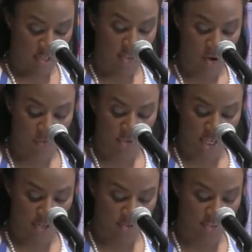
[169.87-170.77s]
the
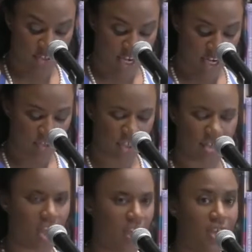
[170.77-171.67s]
Overtakers stage an
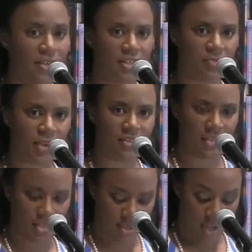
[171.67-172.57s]

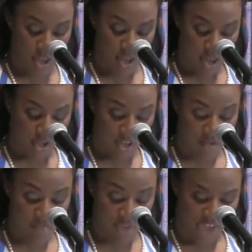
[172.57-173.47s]
unexpected
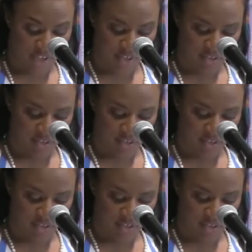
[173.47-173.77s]
comeback.